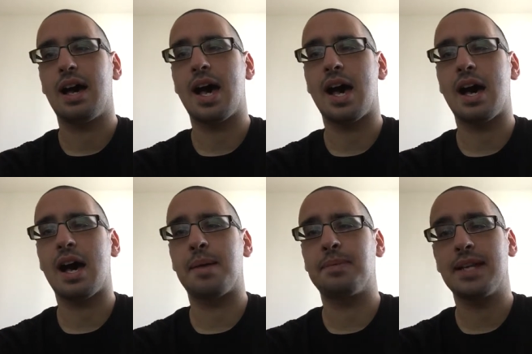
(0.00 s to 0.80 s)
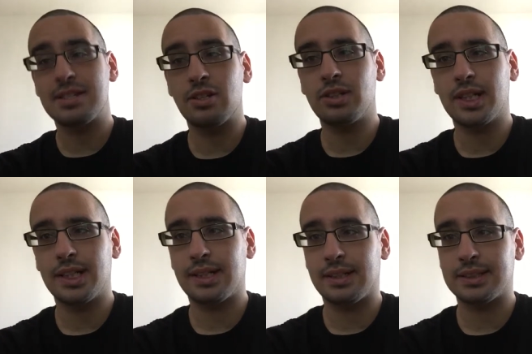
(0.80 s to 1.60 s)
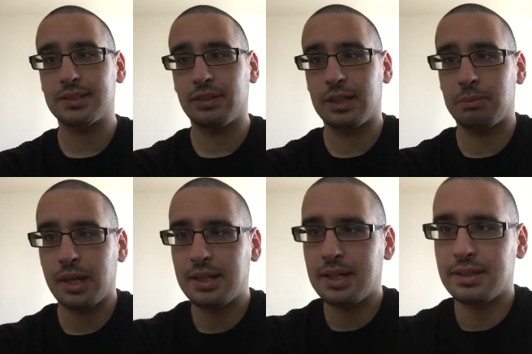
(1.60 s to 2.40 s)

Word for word: Uh, it's not that I trust Wikipedia,